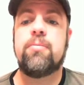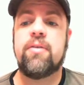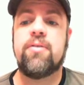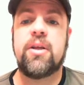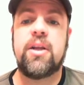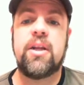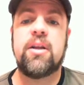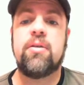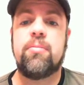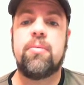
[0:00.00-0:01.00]
definitely
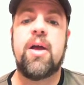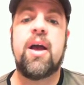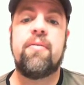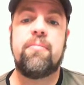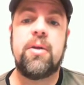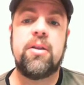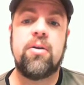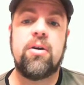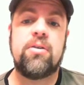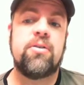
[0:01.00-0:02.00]
needed to be
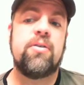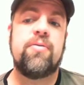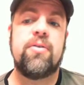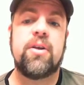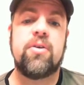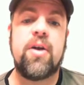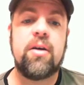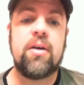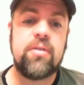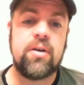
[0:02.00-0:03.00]
larger for the
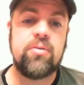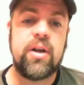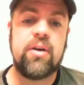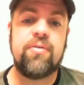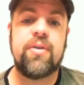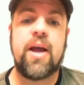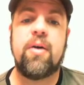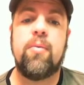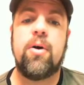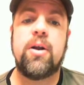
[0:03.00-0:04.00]
crowd that was there for
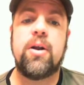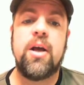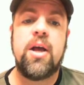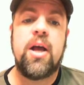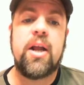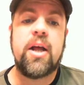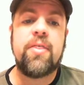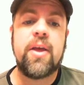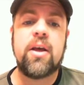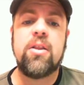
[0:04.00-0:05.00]
that one. And I
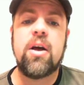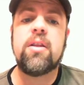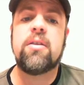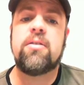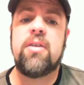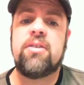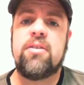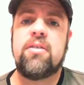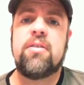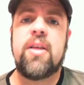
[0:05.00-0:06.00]
think a lot of the
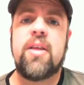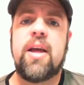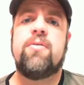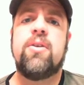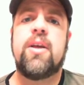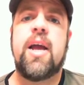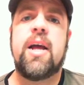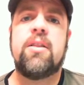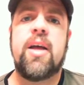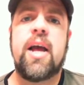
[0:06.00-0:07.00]
sessions that really
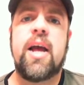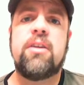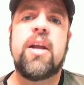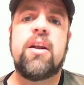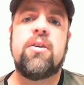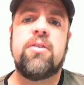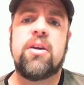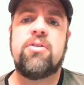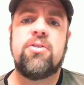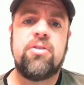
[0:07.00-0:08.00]
had the educators,
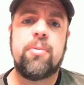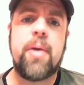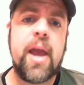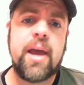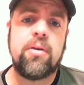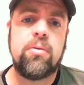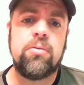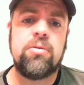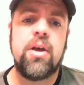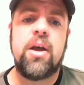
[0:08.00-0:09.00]
not just the
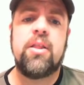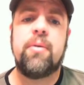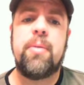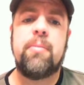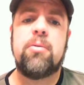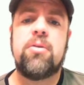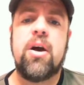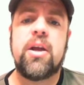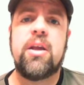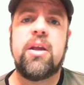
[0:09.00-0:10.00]
panels, the people
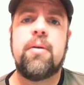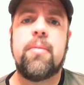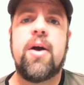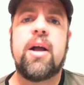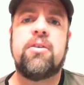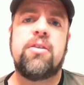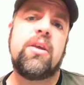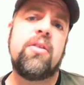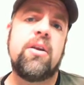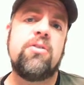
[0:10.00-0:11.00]
talking about
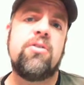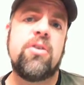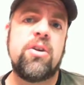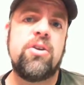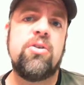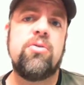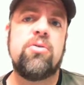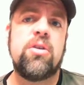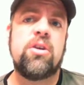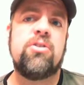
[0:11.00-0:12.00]
actually things you could
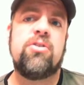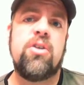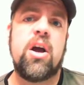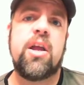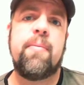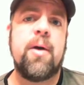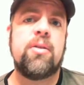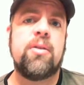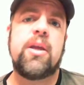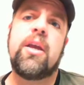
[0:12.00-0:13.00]
use, not just talking
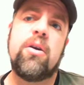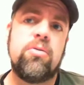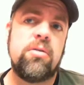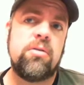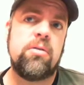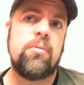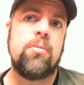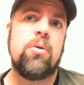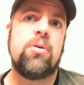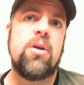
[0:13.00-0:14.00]
about the
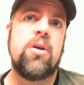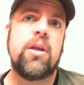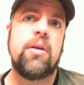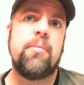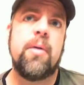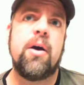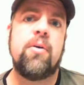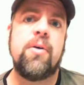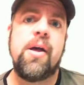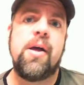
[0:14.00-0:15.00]
ecosystem or talking about